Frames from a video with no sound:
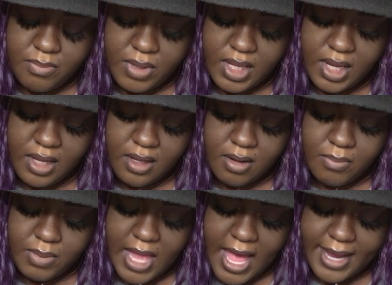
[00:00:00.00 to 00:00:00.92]
but in your
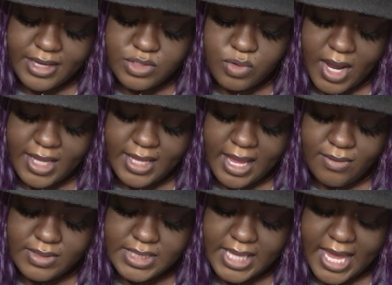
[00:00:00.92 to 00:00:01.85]
blockage right
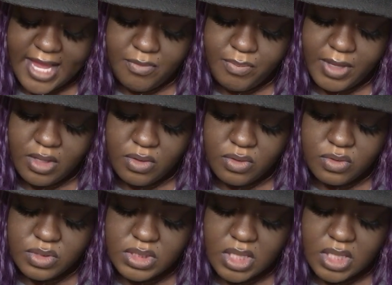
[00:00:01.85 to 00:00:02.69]
now is the Eight of Pentacles.